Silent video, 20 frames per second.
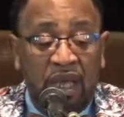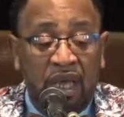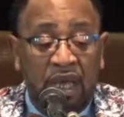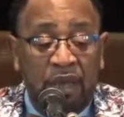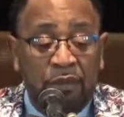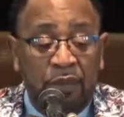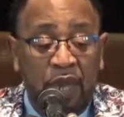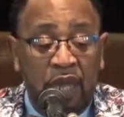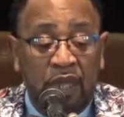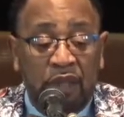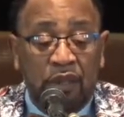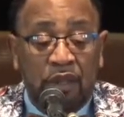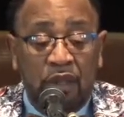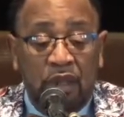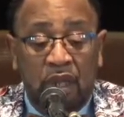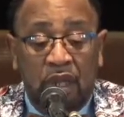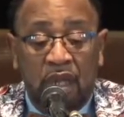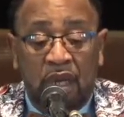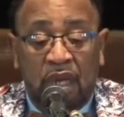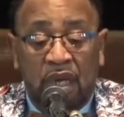
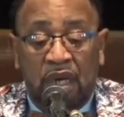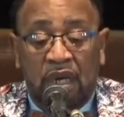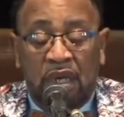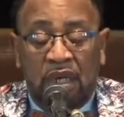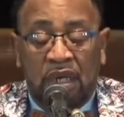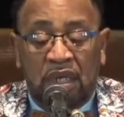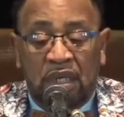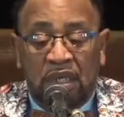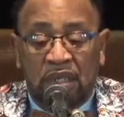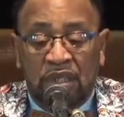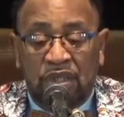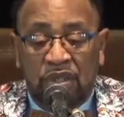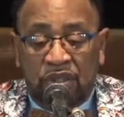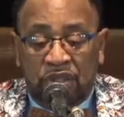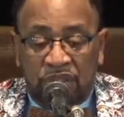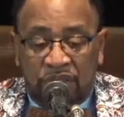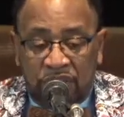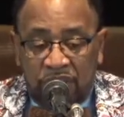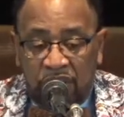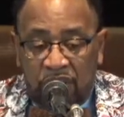Amen. Uh, uh, you
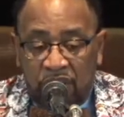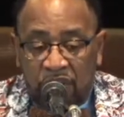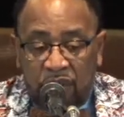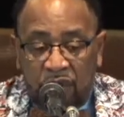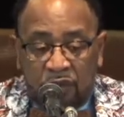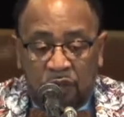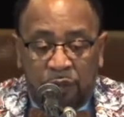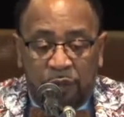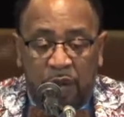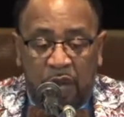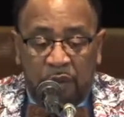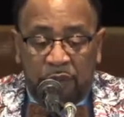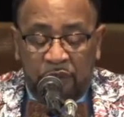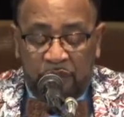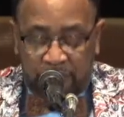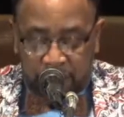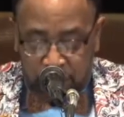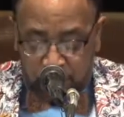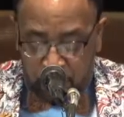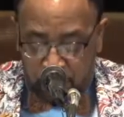can see on the bottom
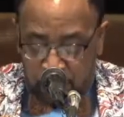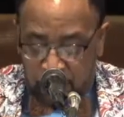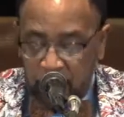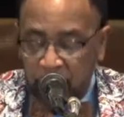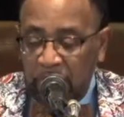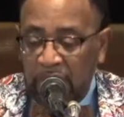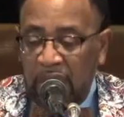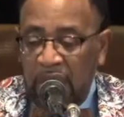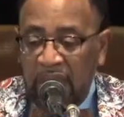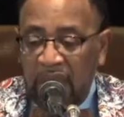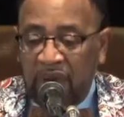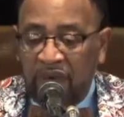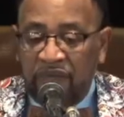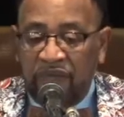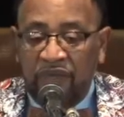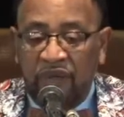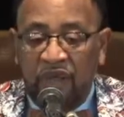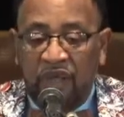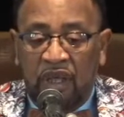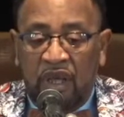of the screen, we have
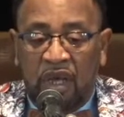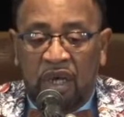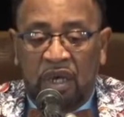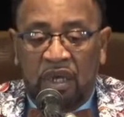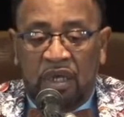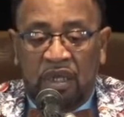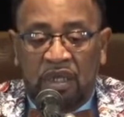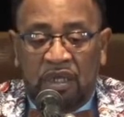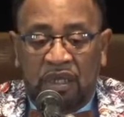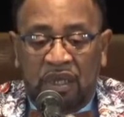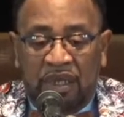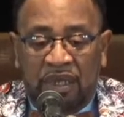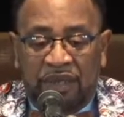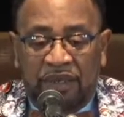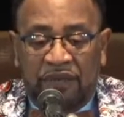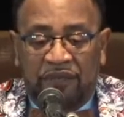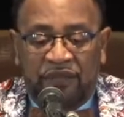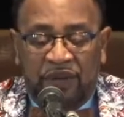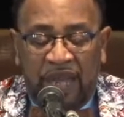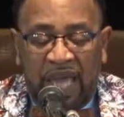uh,
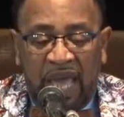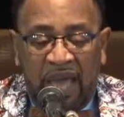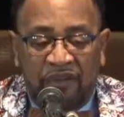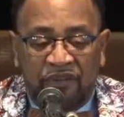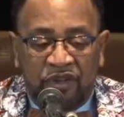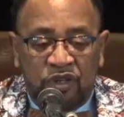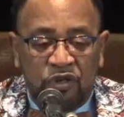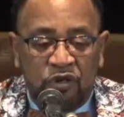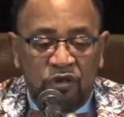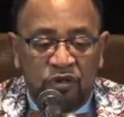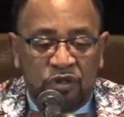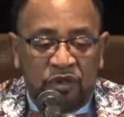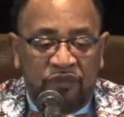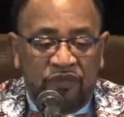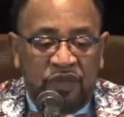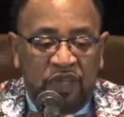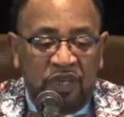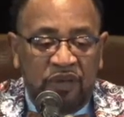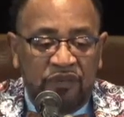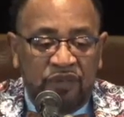different avenues
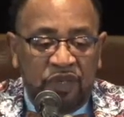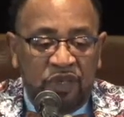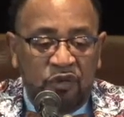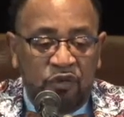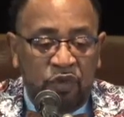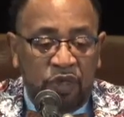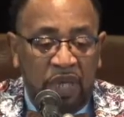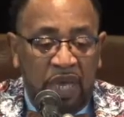of giving.